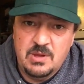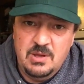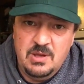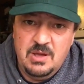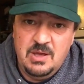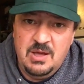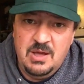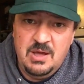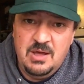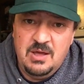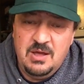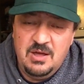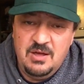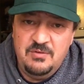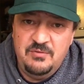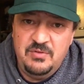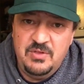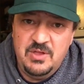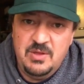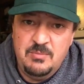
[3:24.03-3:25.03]
uh,
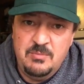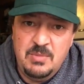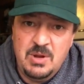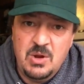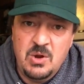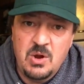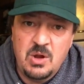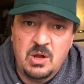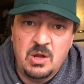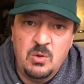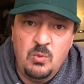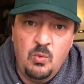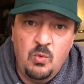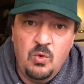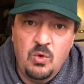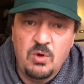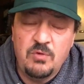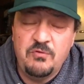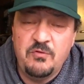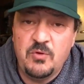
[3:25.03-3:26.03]
of the American
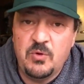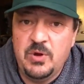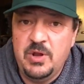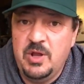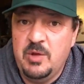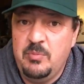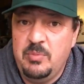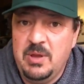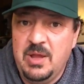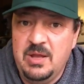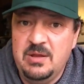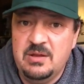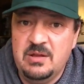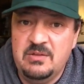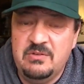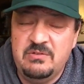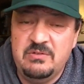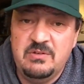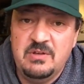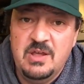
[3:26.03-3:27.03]
War for
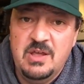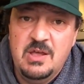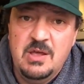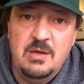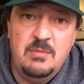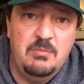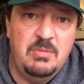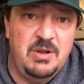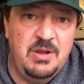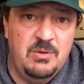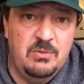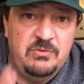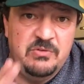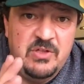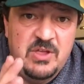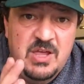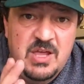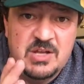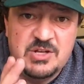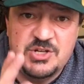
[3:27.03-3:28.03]
Independence, but here's
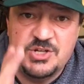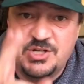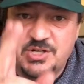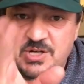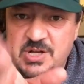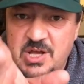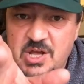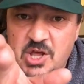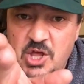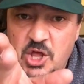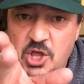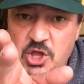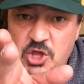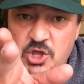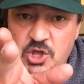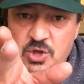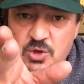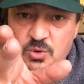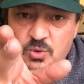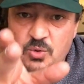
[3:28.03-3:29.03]
the hitch.
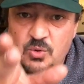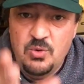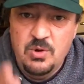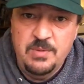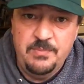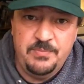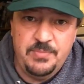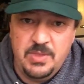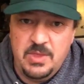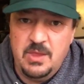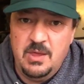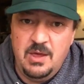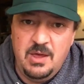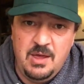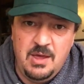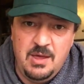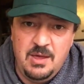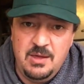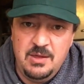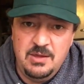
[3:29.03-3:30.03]
You,
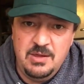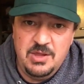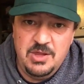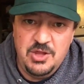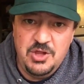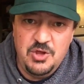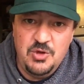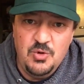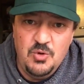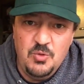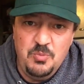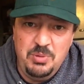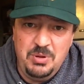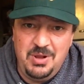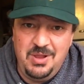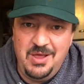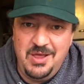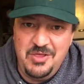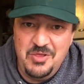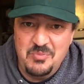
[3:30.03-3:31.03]
uh, you
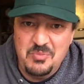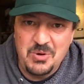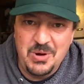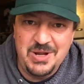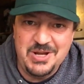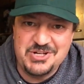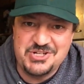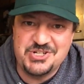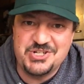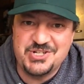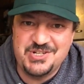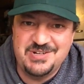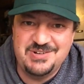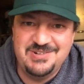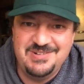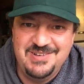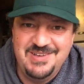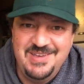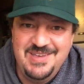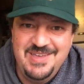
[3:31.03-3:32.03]
play the British.
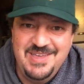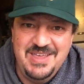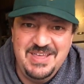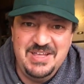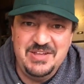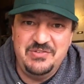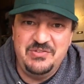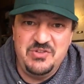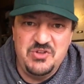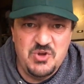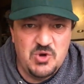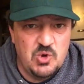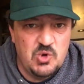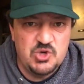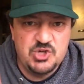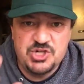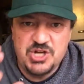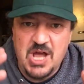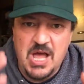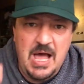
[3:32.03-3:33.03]
It's your
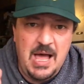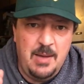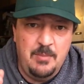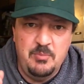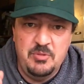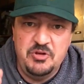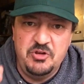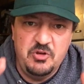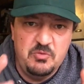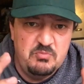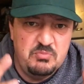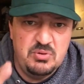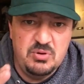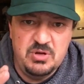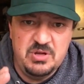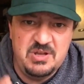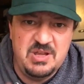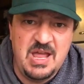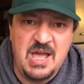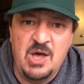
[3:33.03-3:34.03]
job to
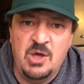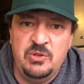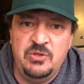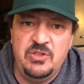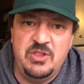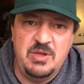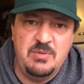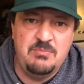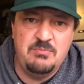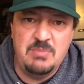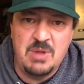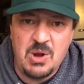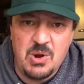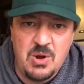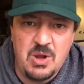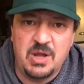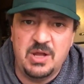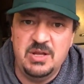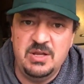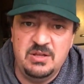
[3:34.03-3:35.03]
put down the
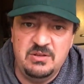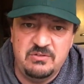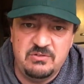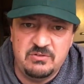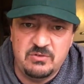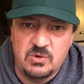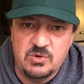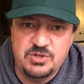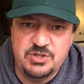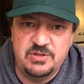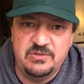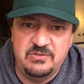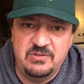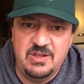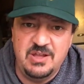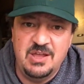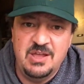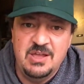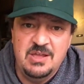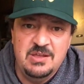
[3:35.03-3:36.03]
American
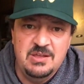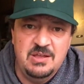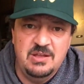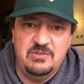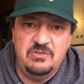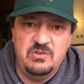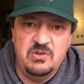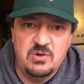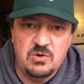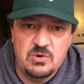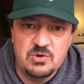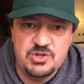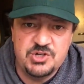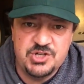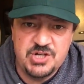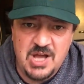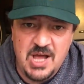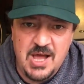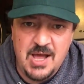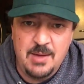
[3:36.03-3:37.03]
insurgency. It's your
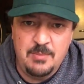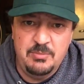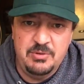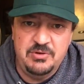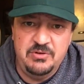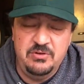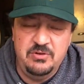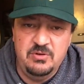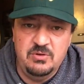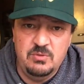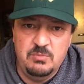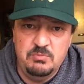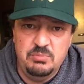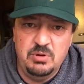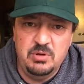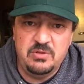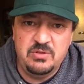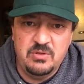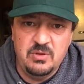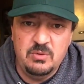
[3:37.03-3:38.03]
job to
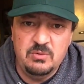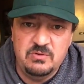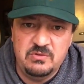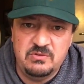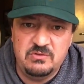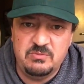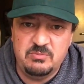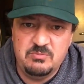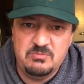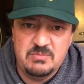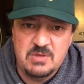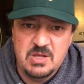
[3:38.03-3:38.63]
put those